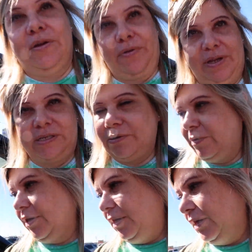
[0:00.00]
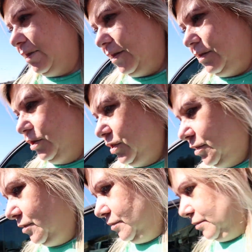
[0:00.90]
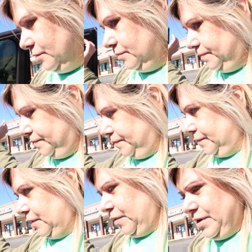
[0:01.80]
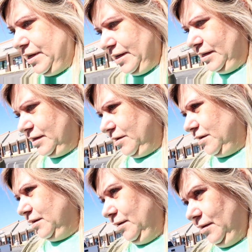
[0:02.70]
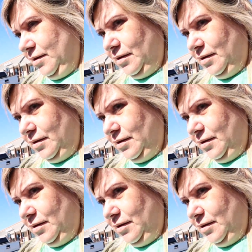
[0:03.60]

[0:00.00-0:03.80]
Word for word: hungry, so we're gonna eat lunch. We're in Dani's car,